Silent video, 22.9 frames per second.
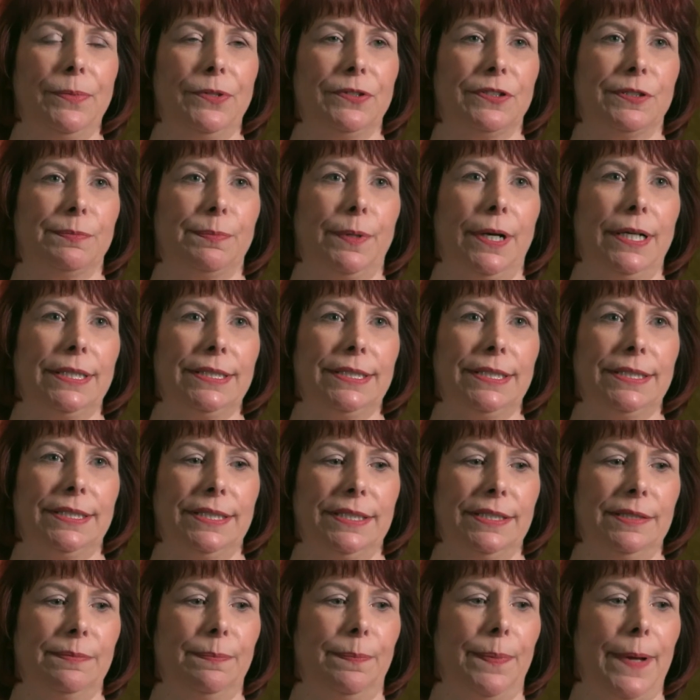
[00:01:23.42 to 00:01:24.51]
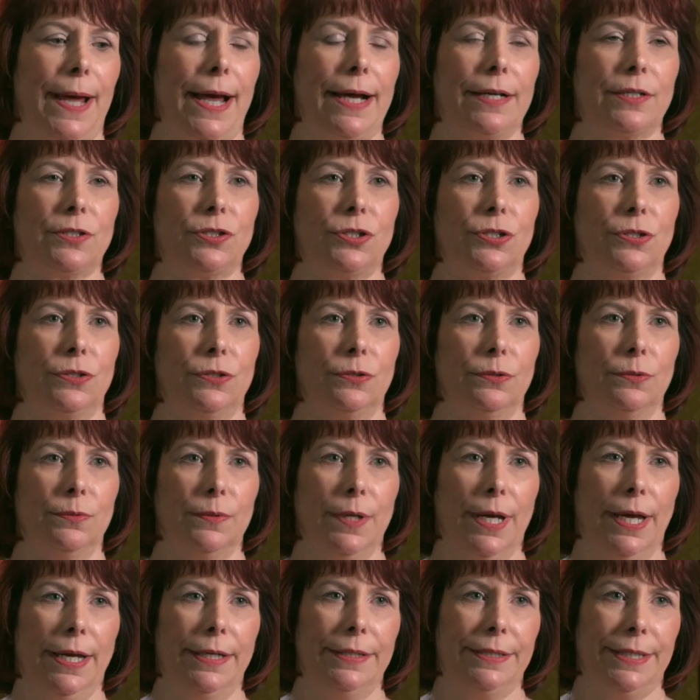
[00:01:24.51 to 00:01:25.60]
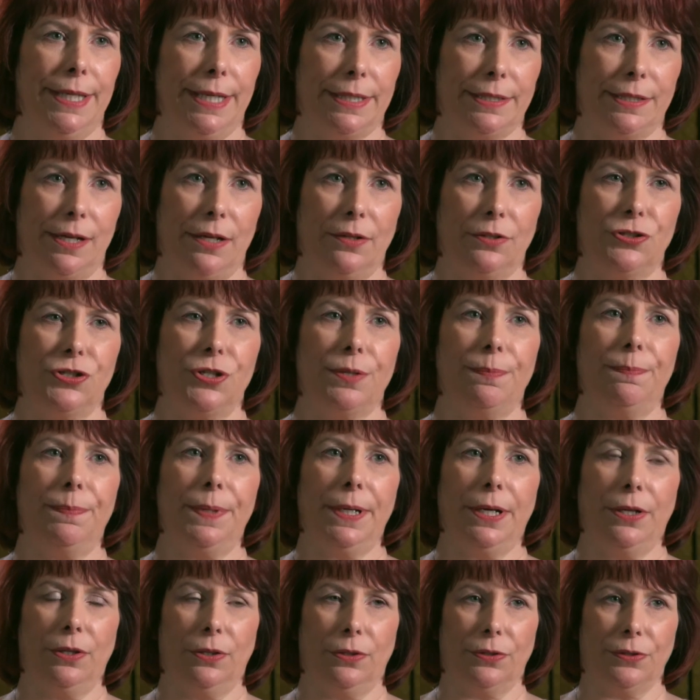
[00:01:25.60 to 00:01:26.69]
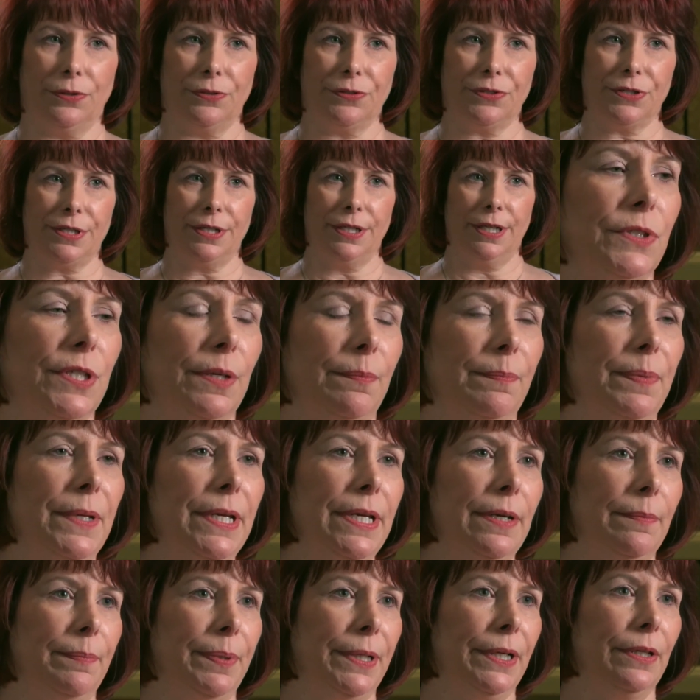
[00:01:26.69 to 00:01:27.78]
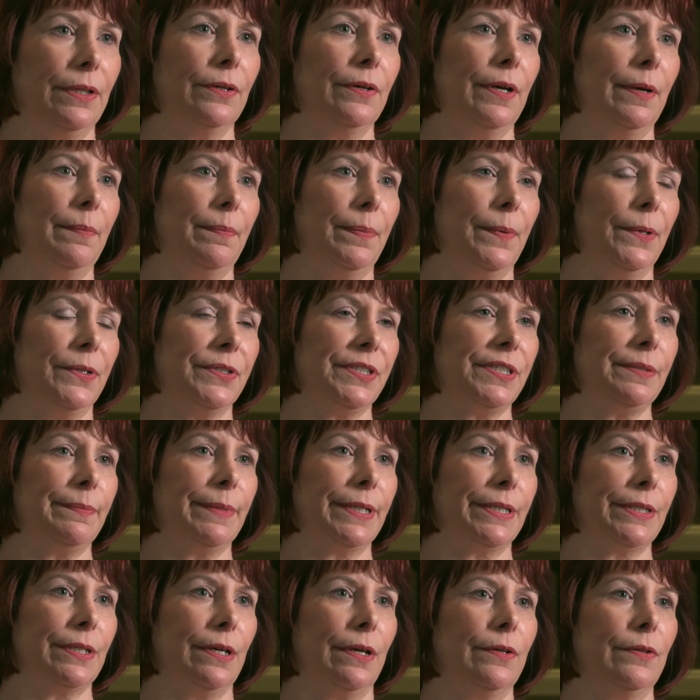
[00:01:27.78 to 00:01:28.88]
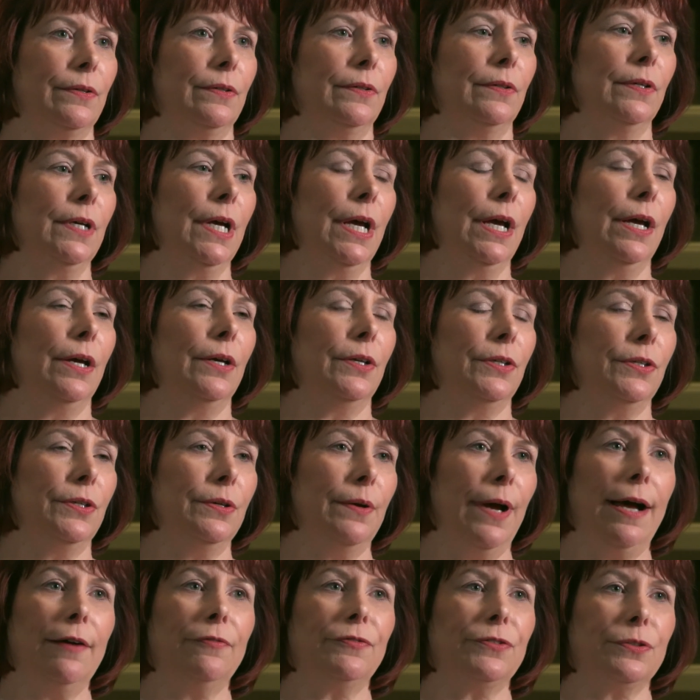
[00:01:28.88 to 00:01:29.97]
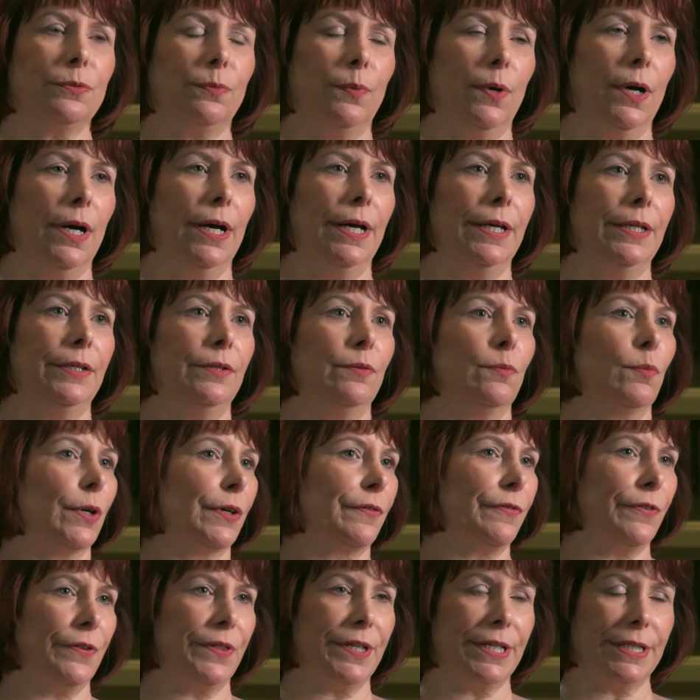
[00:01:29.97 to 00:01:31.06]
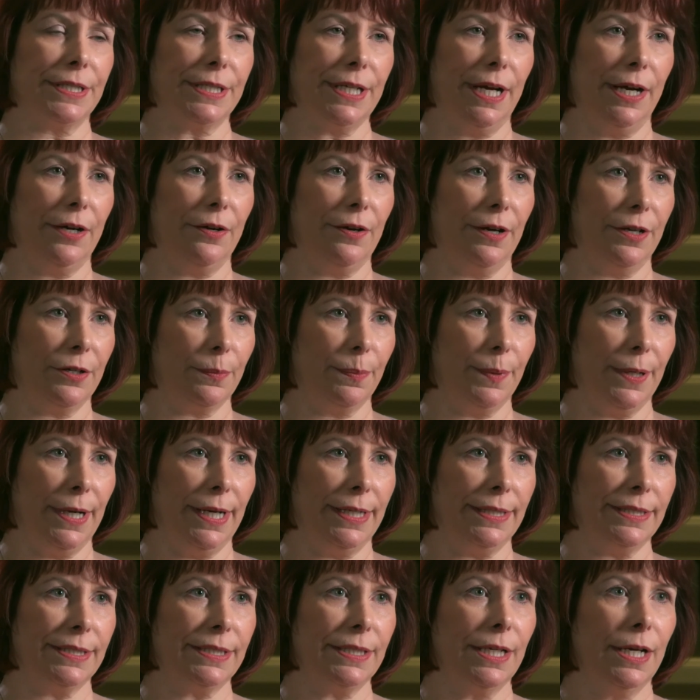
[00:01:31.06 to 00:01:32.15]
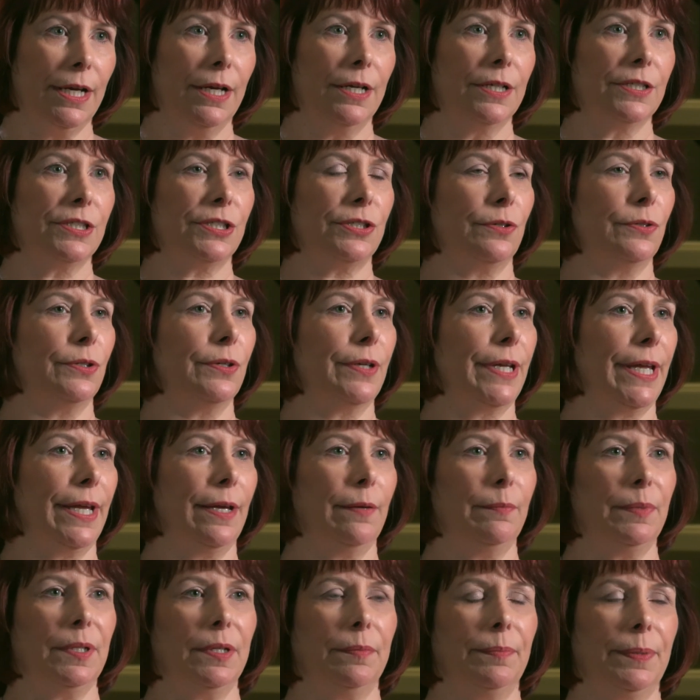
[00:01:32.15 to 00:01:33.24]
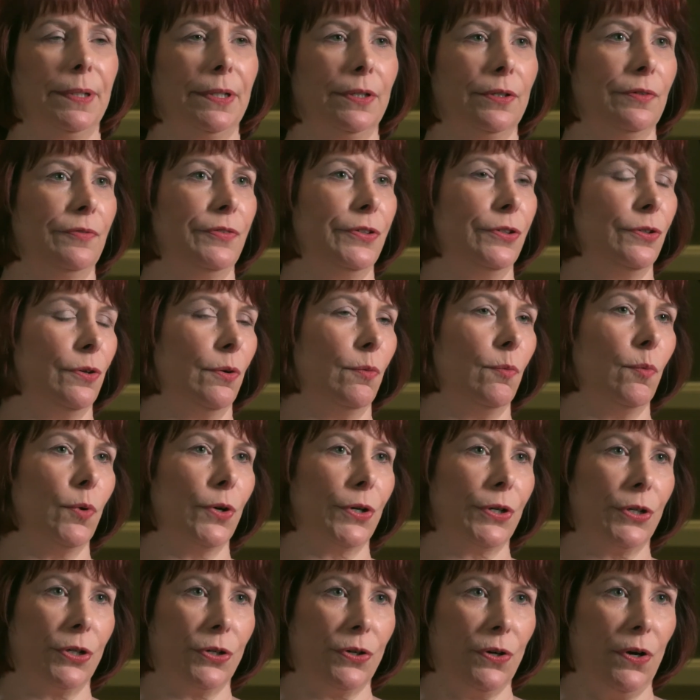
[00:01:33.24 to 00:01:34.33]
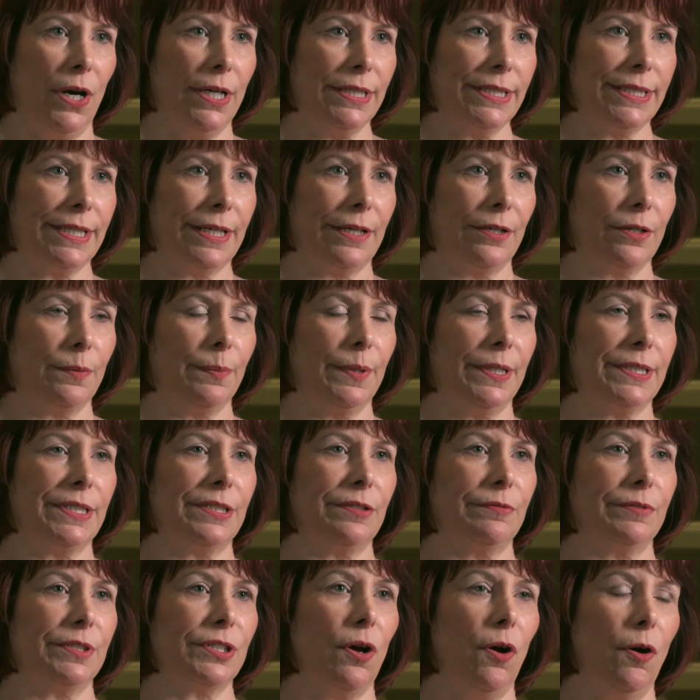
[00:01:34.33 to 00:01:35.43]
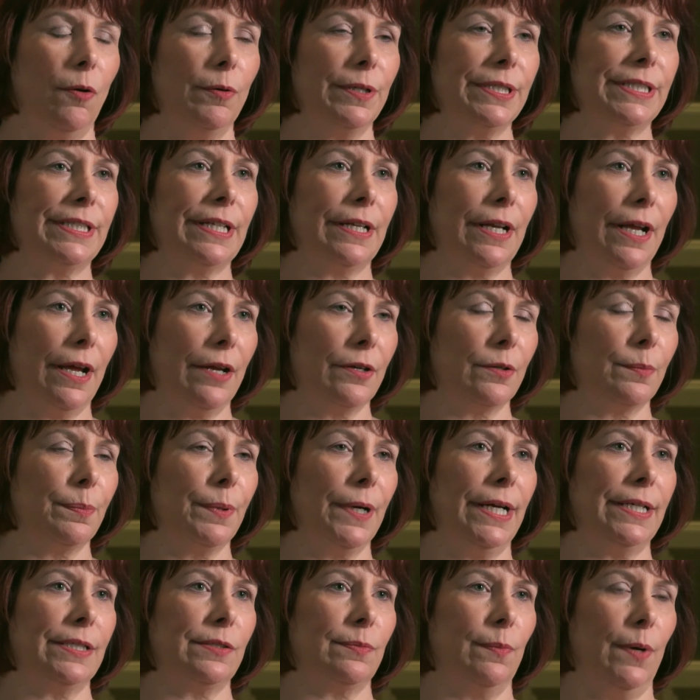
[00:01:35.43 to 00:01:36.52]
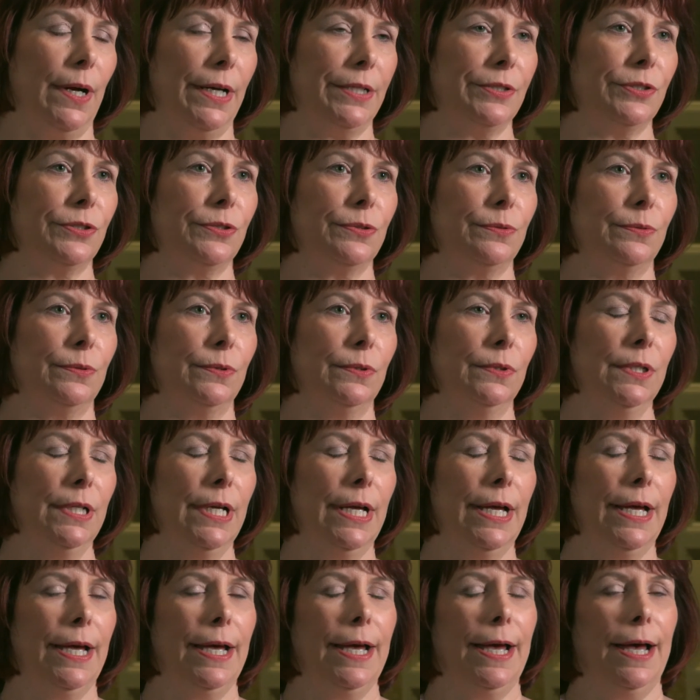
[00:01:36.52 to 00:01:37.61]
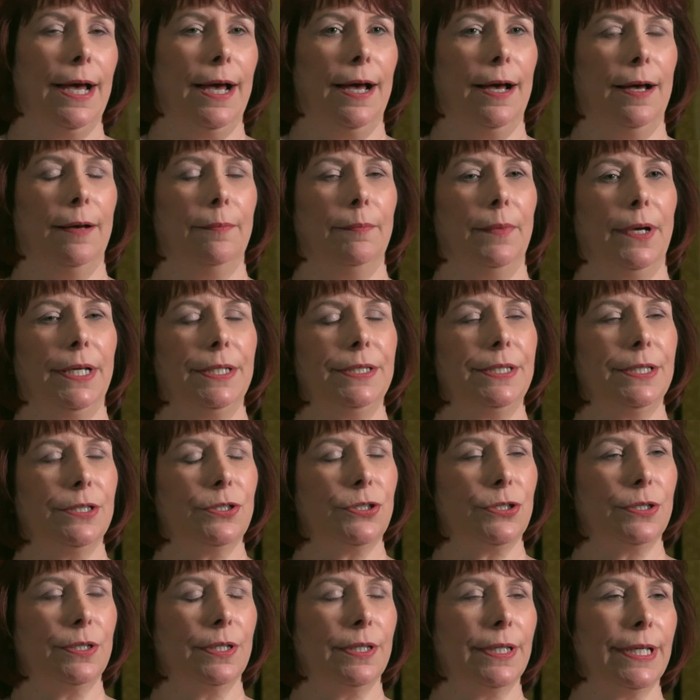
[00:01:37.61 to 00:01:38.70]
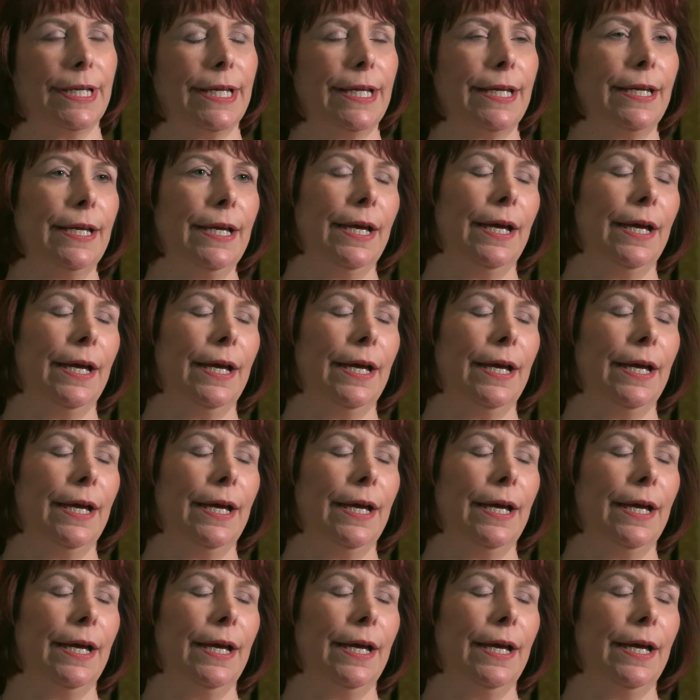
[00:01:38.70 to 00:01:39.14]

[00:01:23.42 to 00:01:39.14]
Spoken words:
those processes back to technology pillars. To be a pillar at Burns & McDonnell, you have to, one, work for the entire enterprise. So you can't be a pillar if you don't work across the enterprise. So it's always an enterprise-wide tool. Additionally,